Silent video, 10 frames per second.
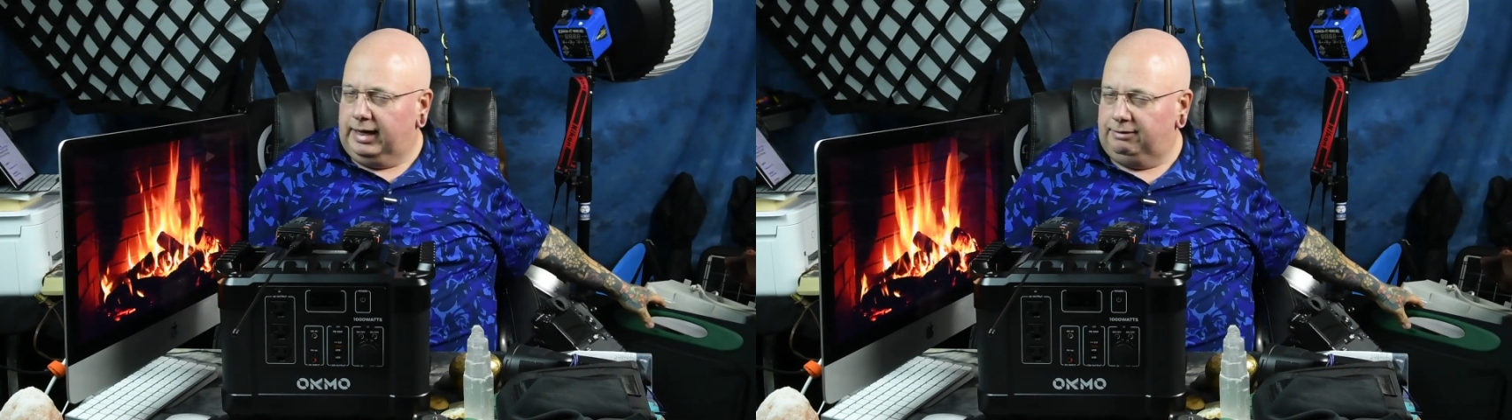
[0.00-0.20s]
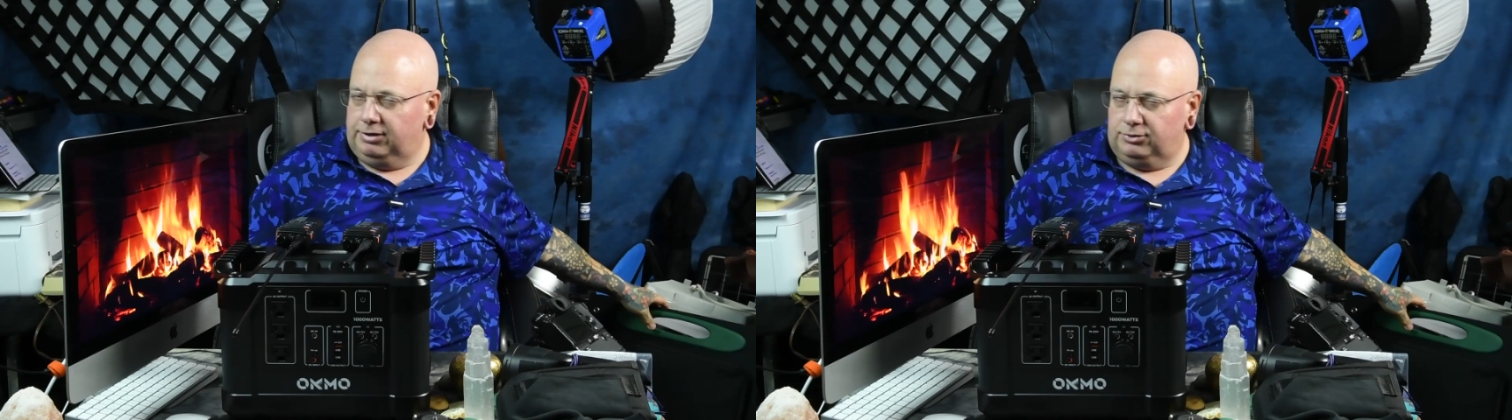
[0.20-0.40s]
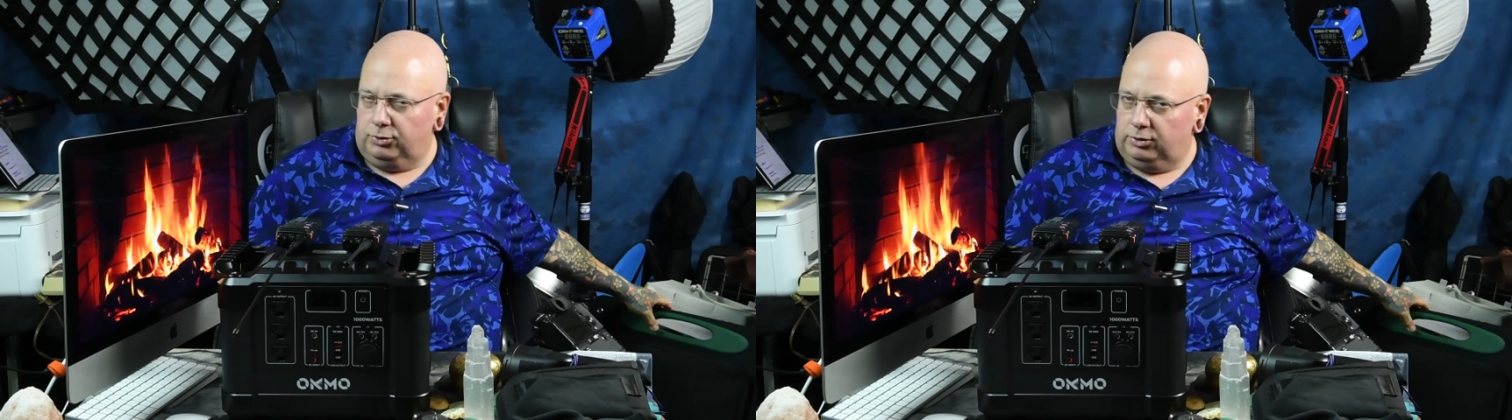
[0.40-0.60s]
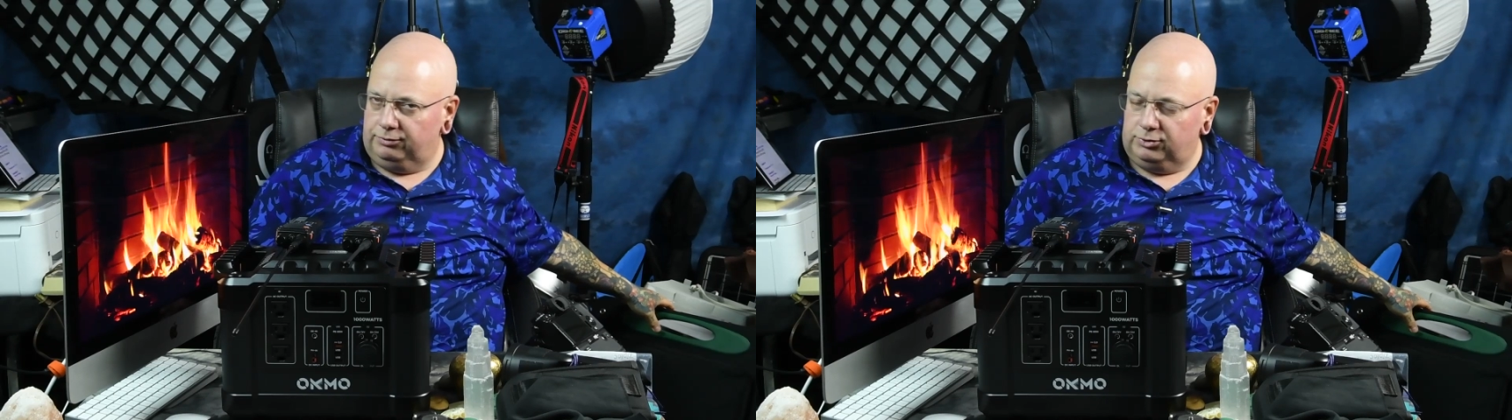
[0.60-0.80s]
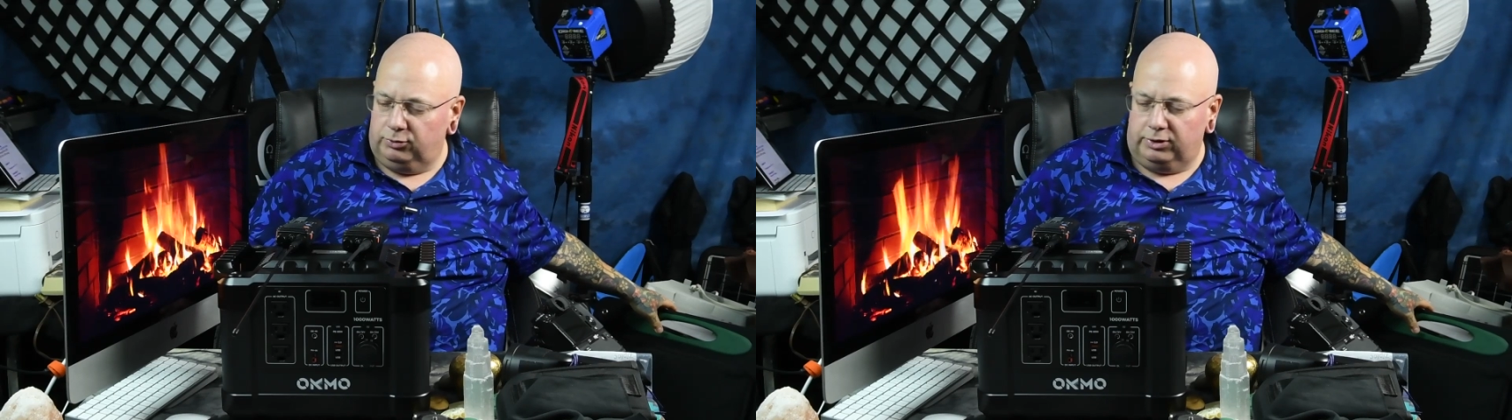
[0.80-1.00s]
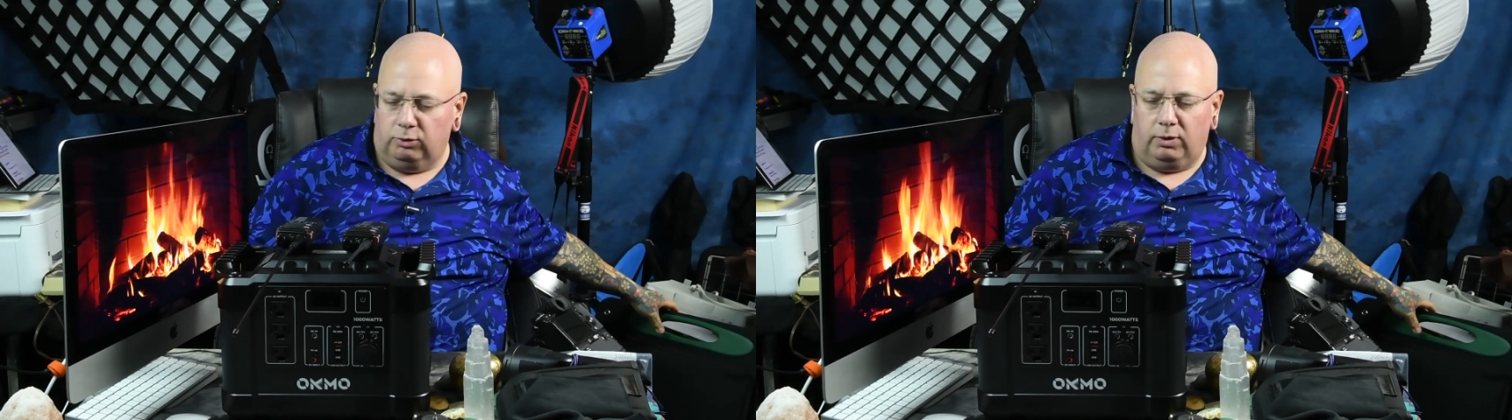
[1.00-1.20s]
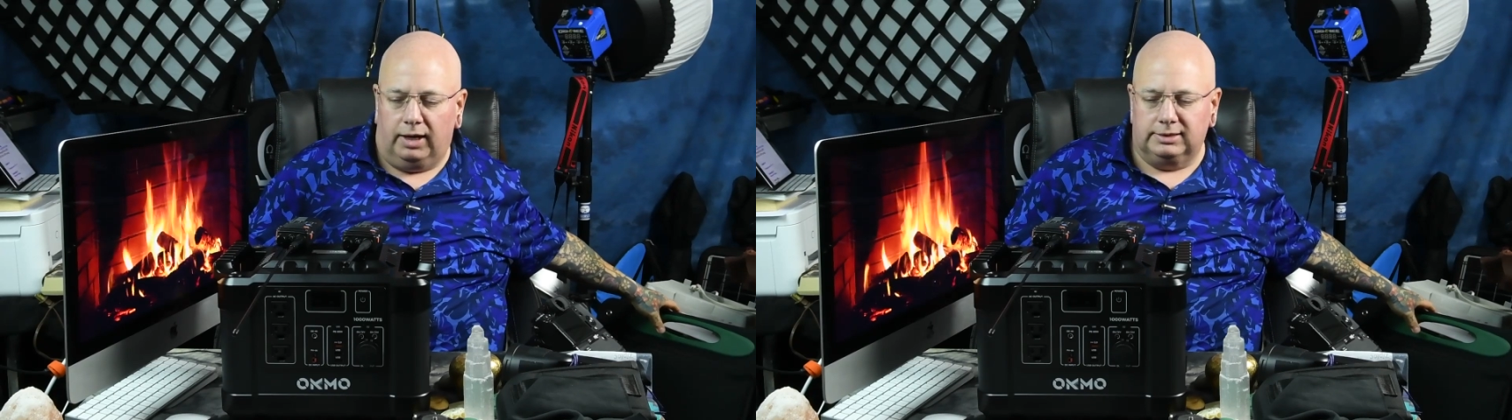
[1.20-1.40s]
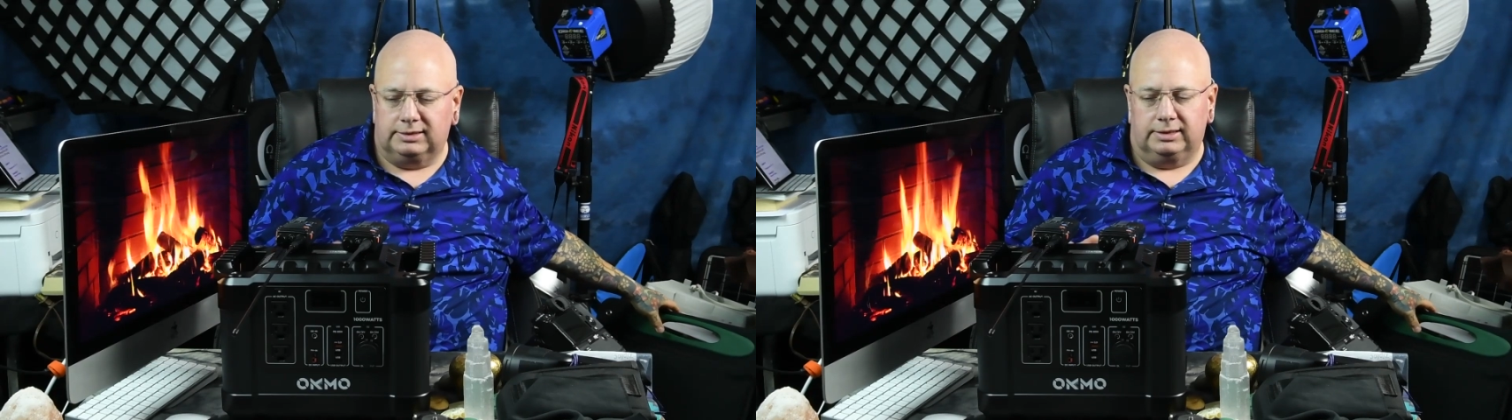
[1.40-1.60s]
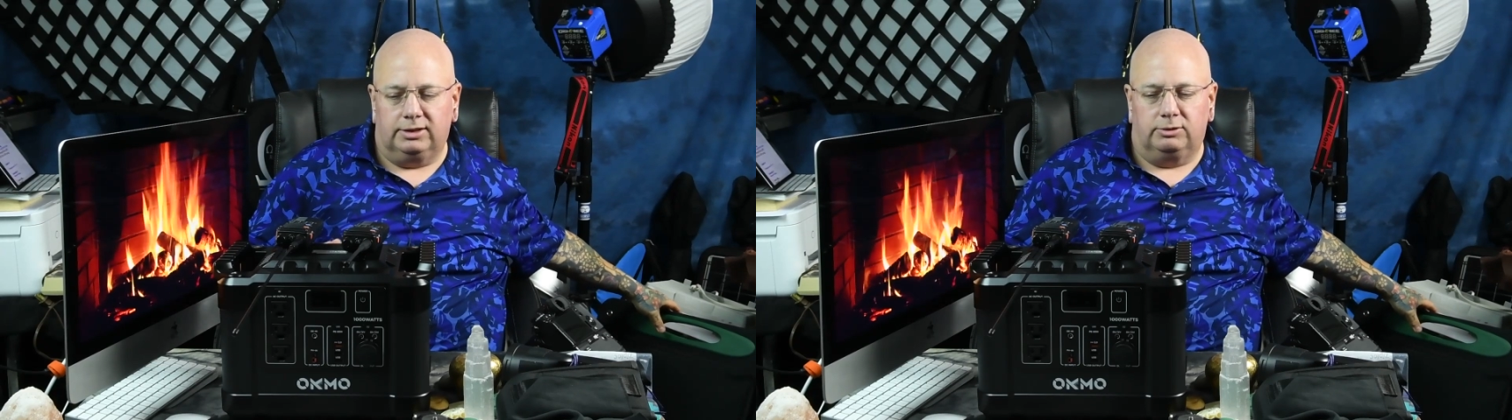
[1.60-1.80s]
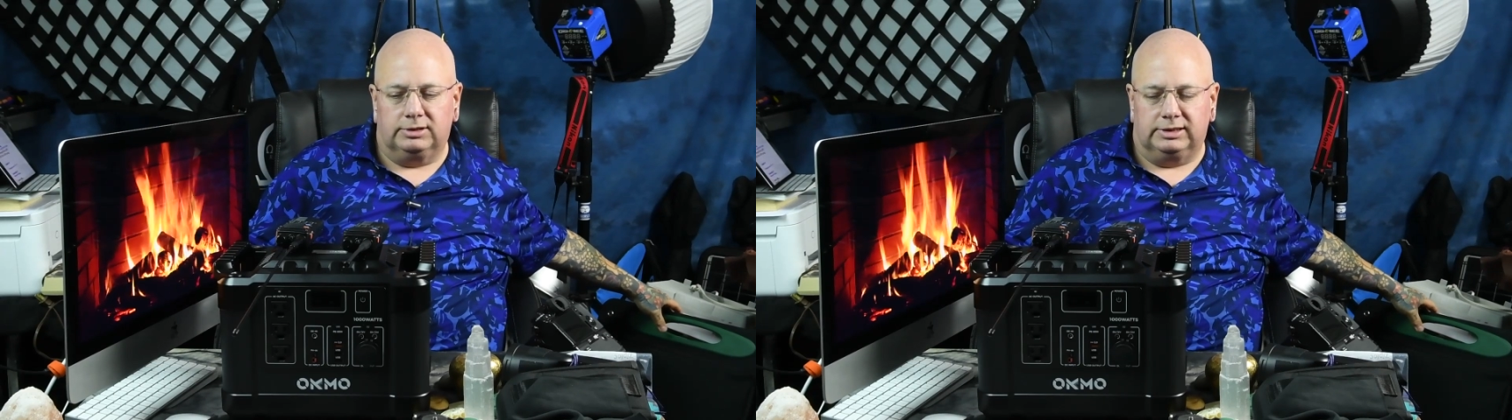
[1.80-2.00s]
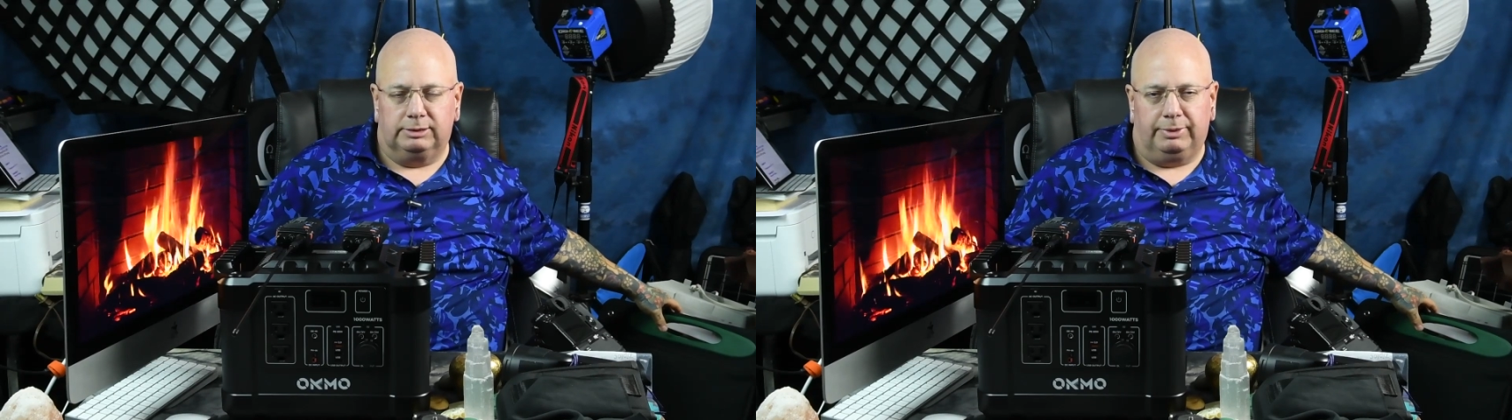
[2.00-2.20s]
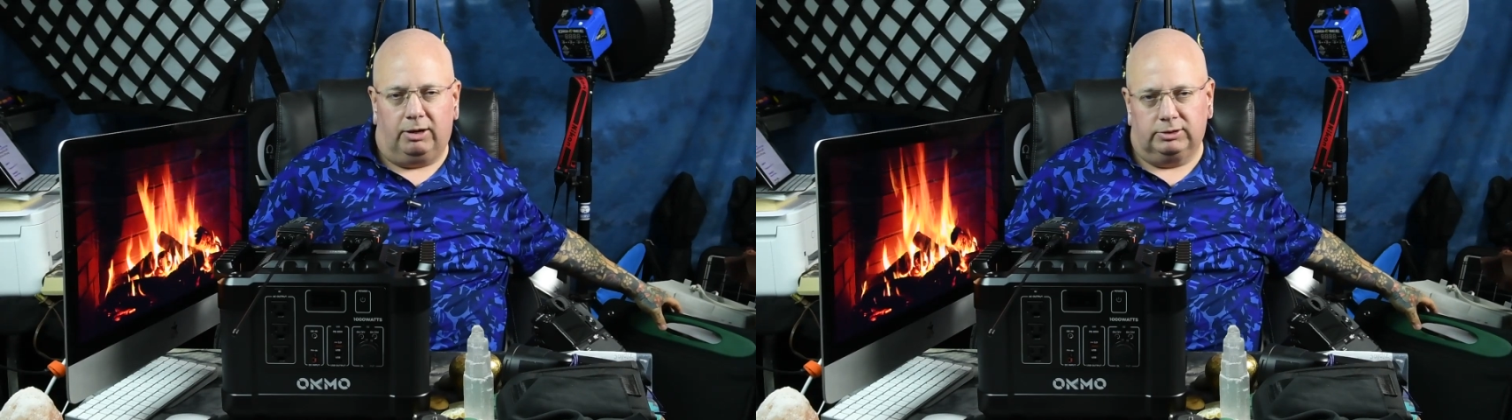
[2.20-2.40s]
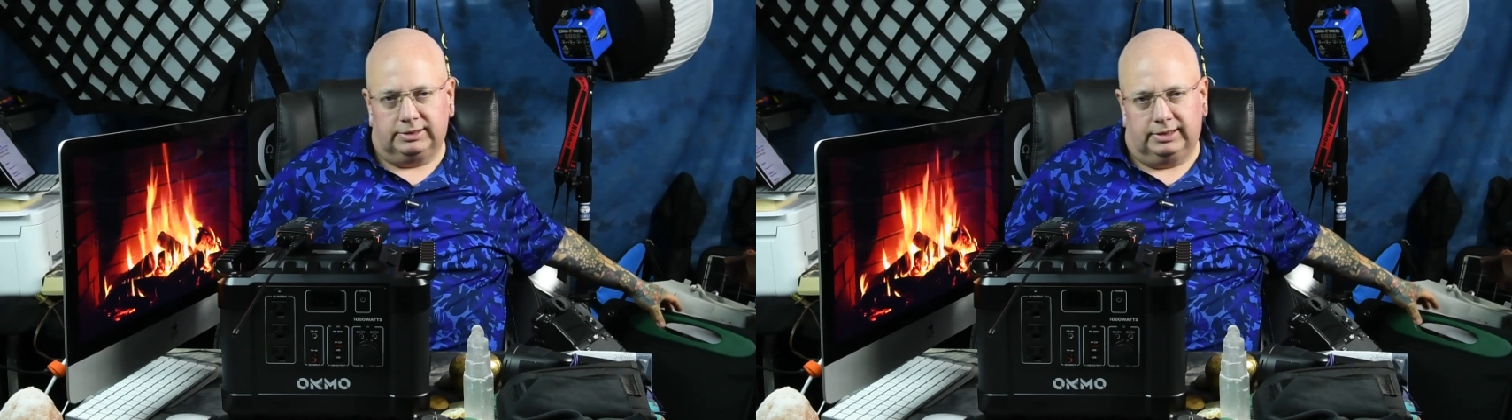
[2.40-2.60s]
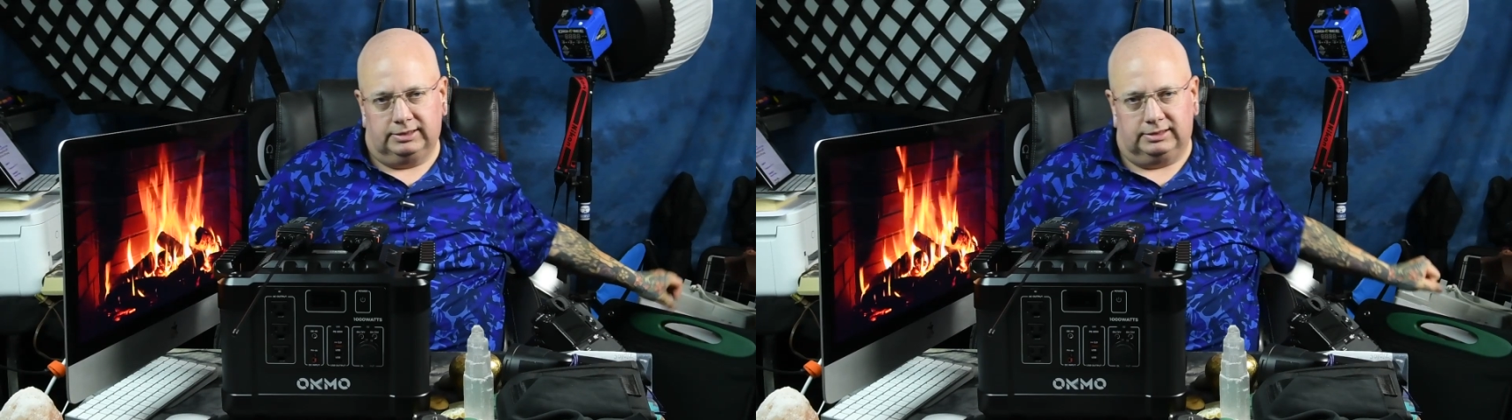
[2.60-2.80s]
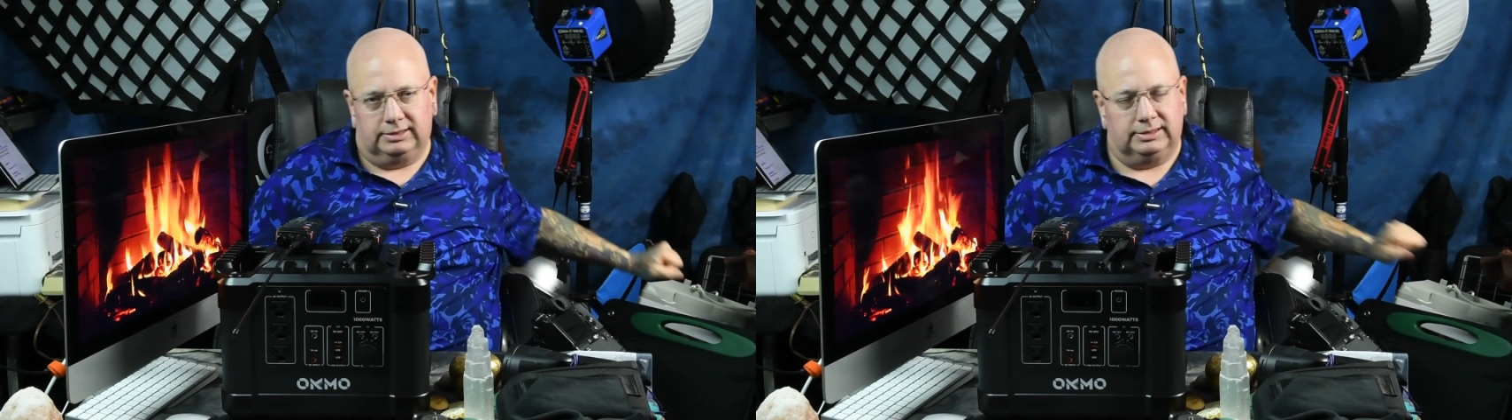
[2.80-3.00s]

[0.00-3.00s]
Having a total of two hundred watts that goes into the power station,